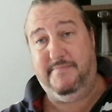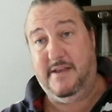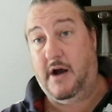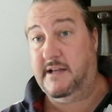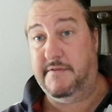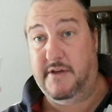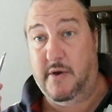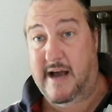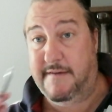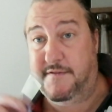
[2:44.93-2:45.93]
I don't think you
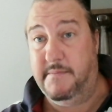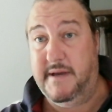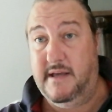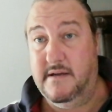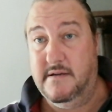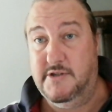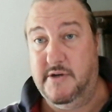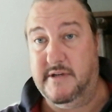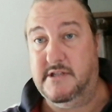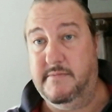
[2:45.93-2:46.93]
have to be
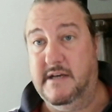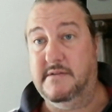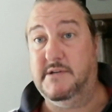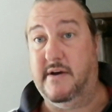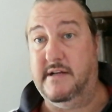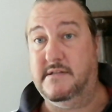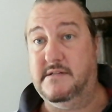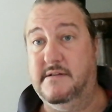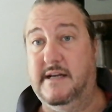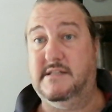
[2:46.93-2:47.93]
Jewish to be a Zionist.
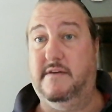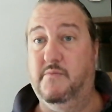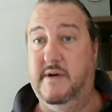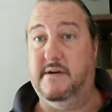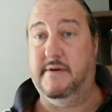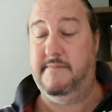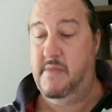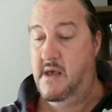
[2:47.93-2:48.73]
That's even weirder, right?